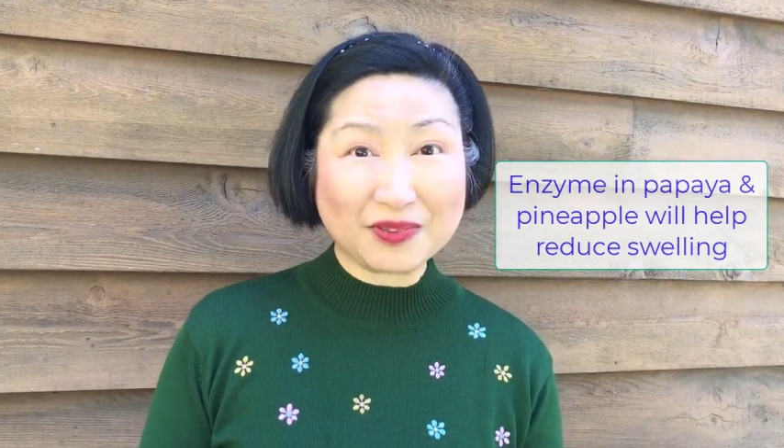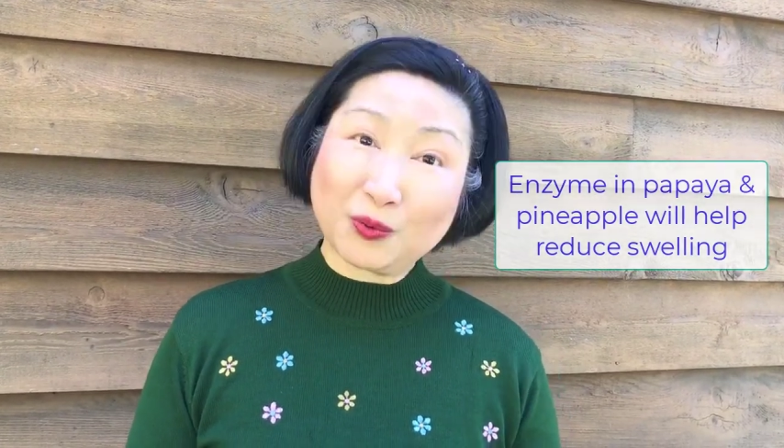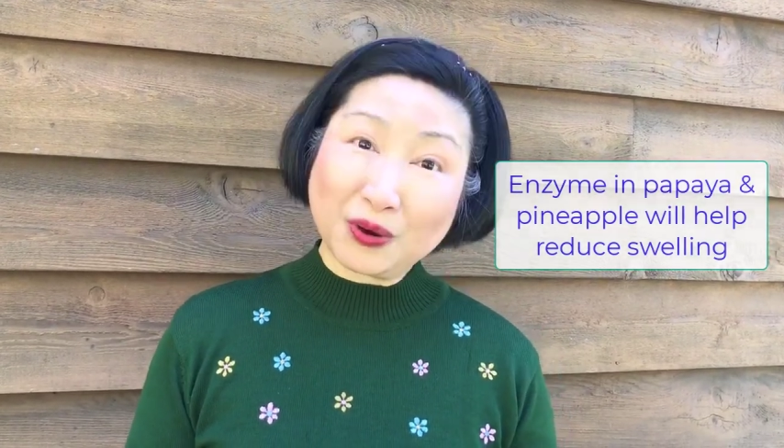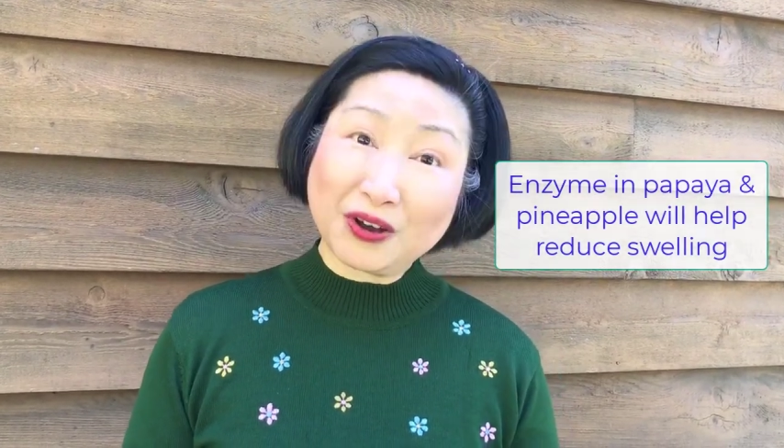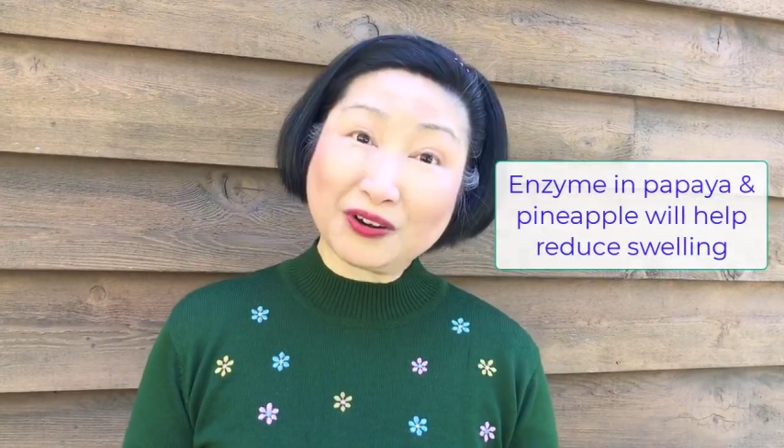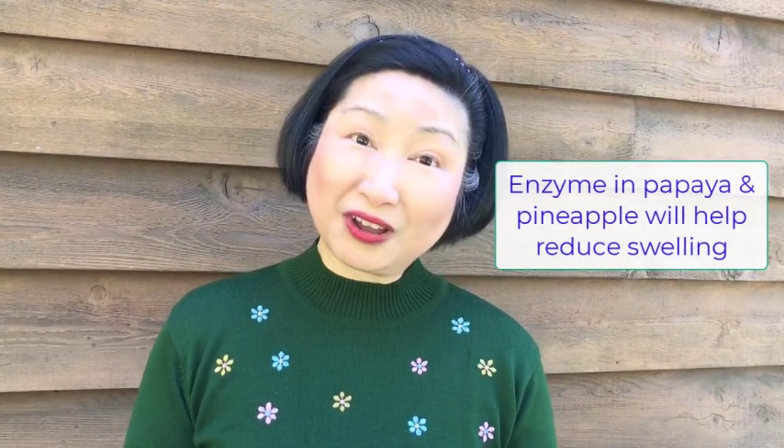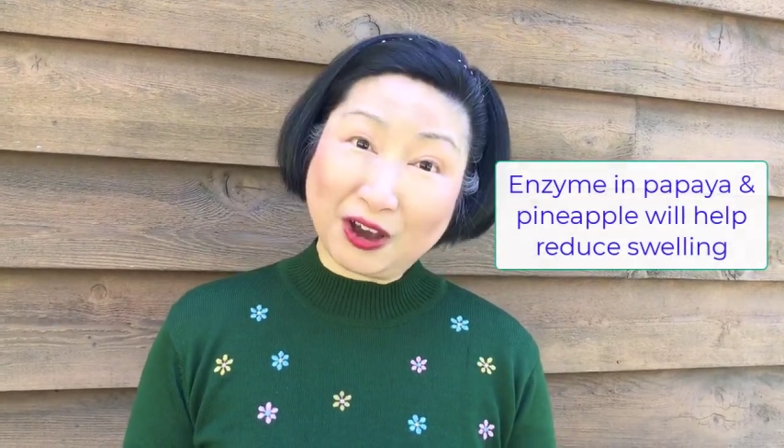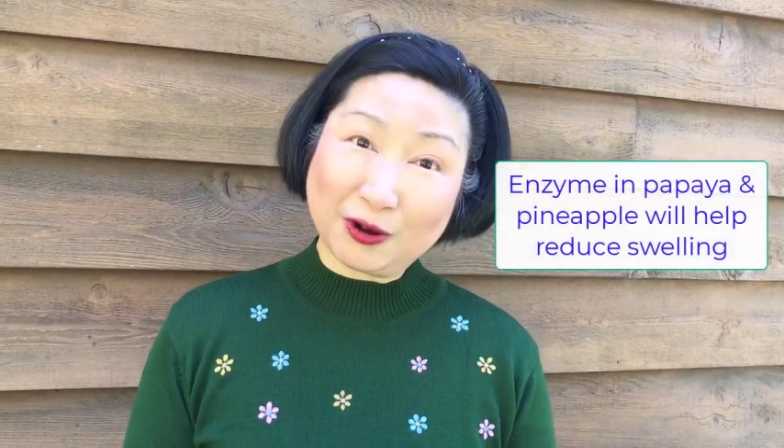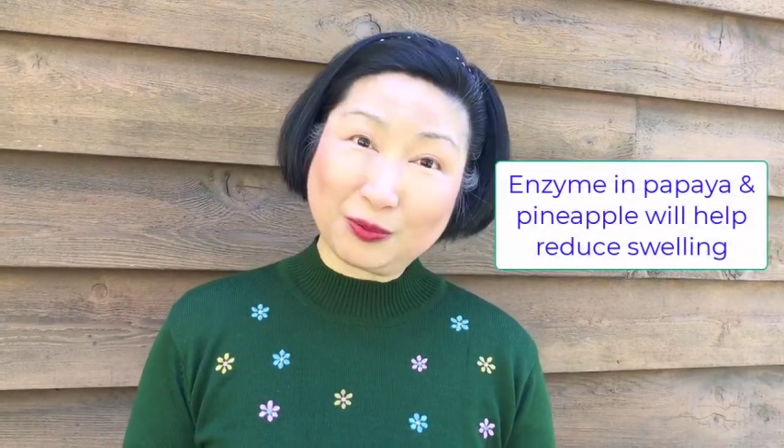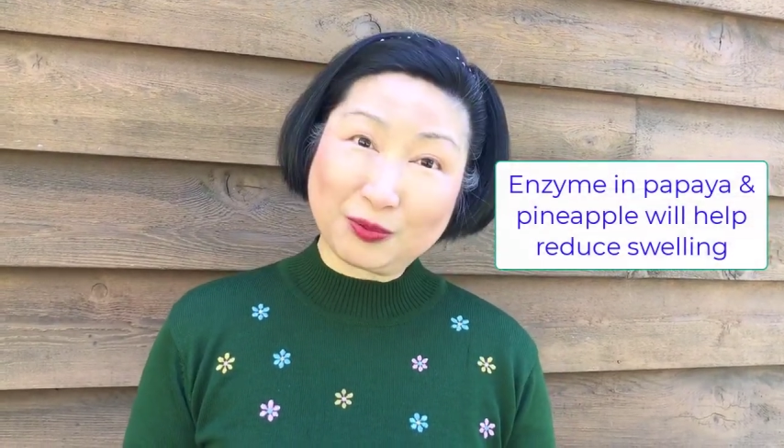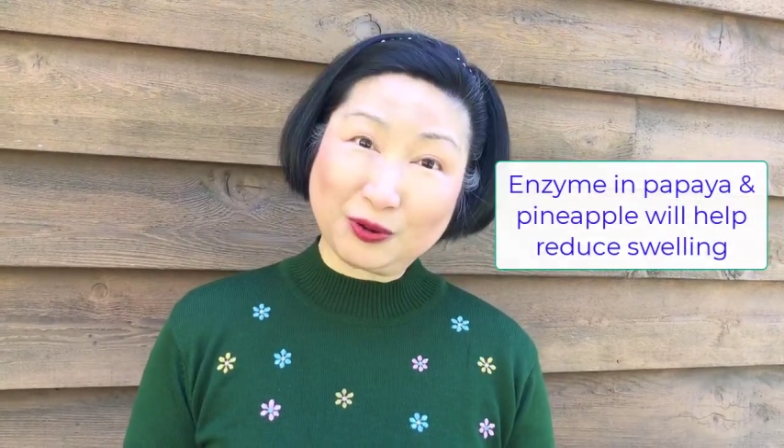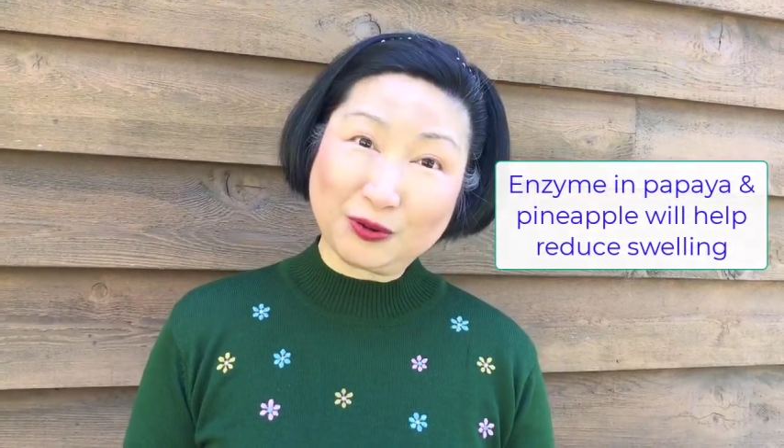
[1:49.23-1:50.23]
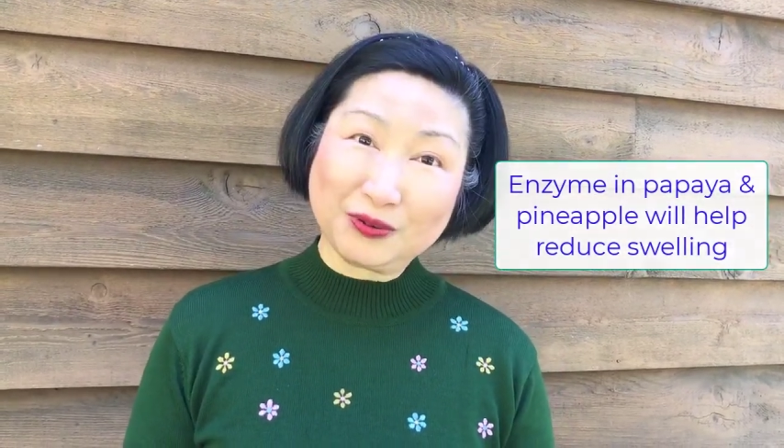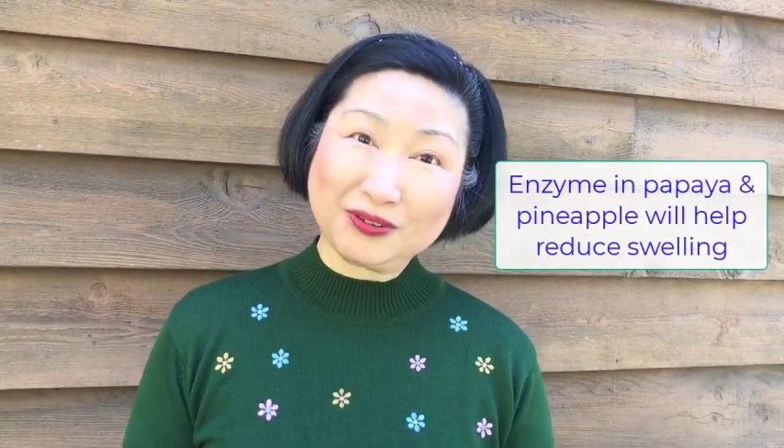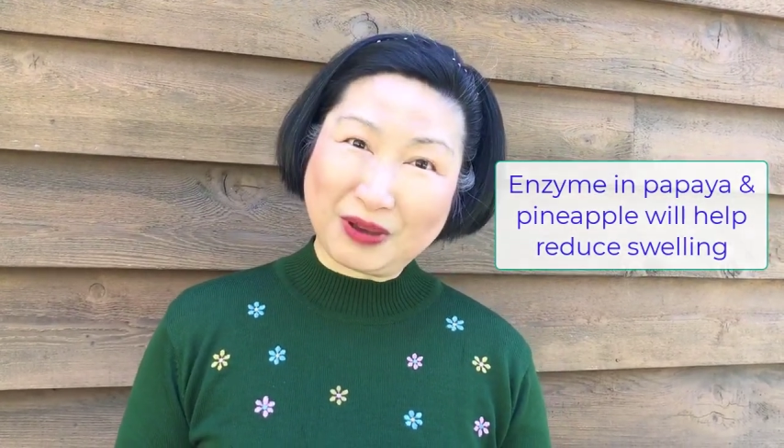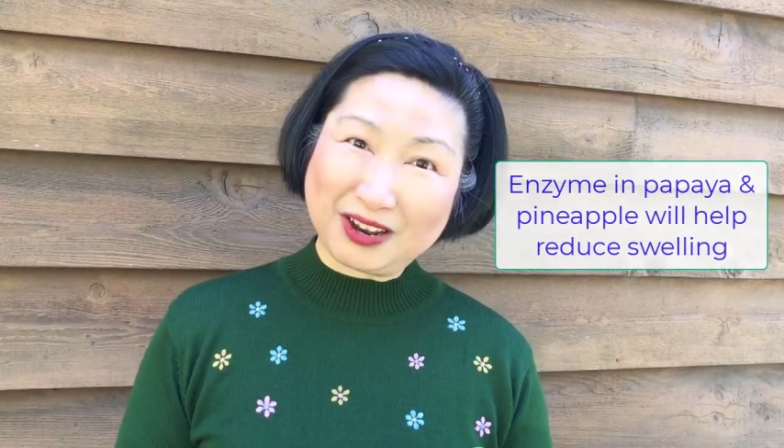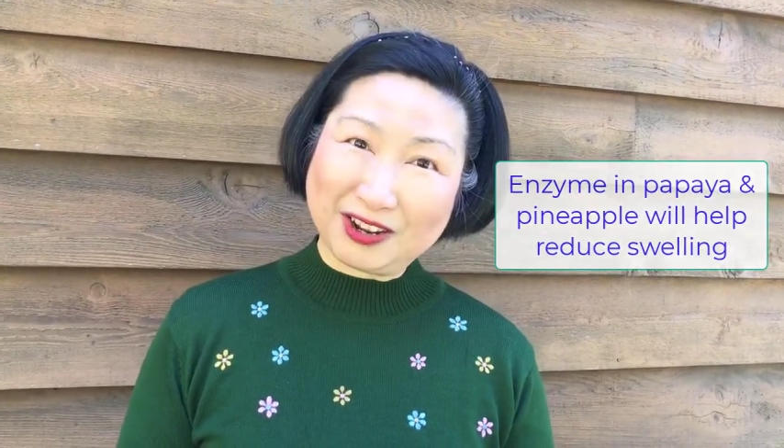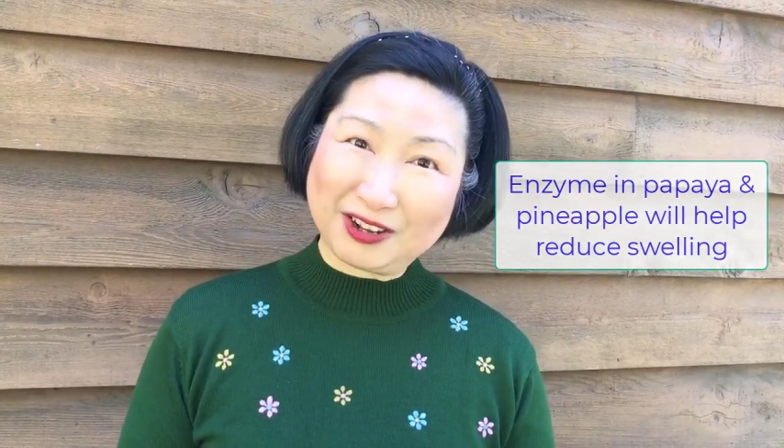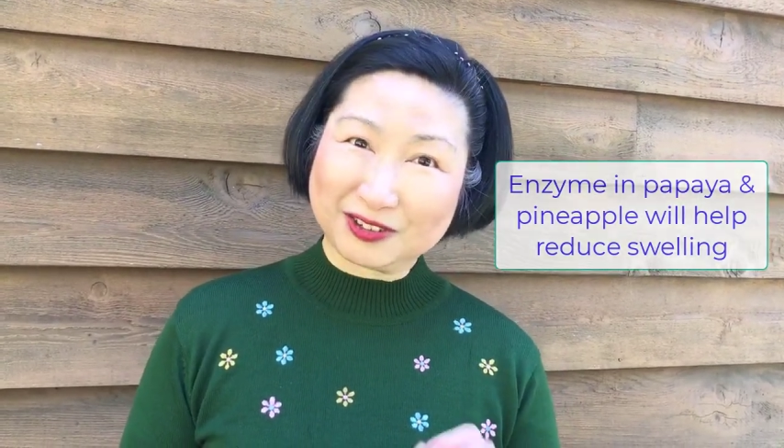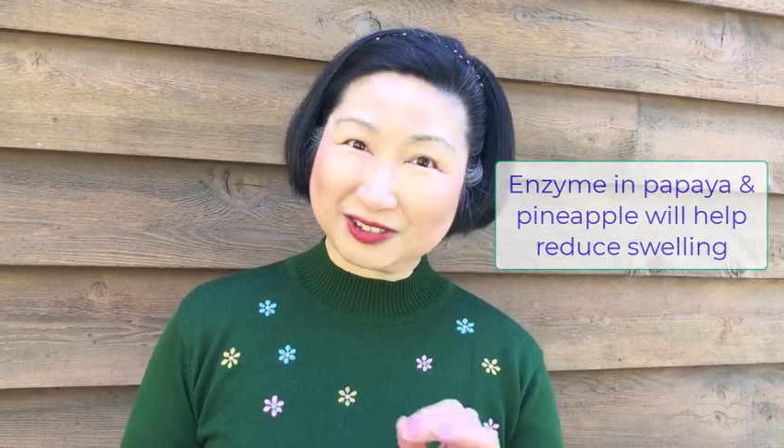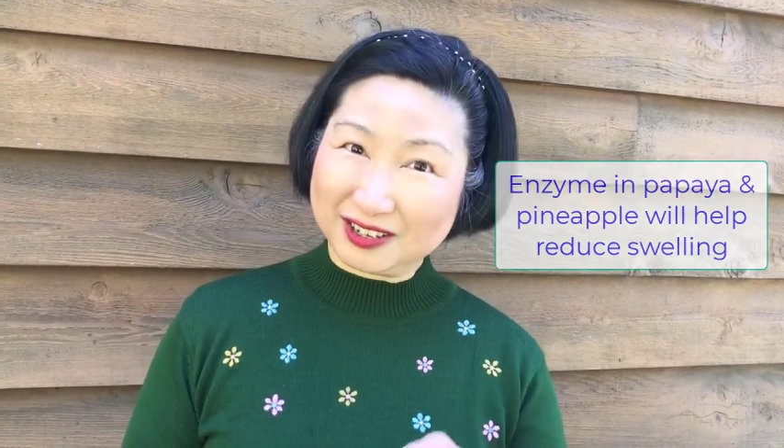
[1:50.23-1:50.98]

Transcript: will help you manage